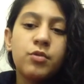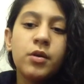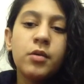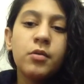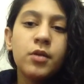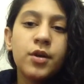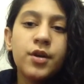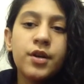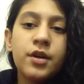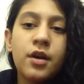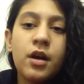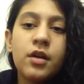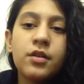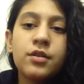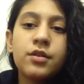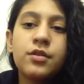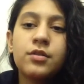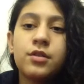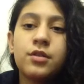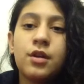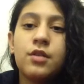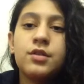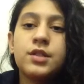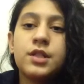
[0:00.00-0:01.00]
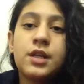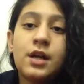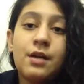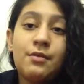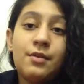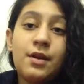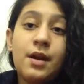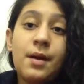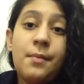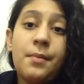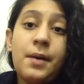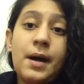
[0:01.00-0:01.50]
were not closing
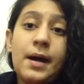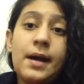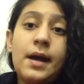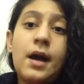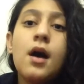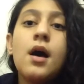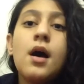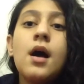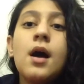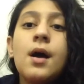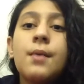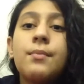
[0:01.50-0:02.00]
our abaya.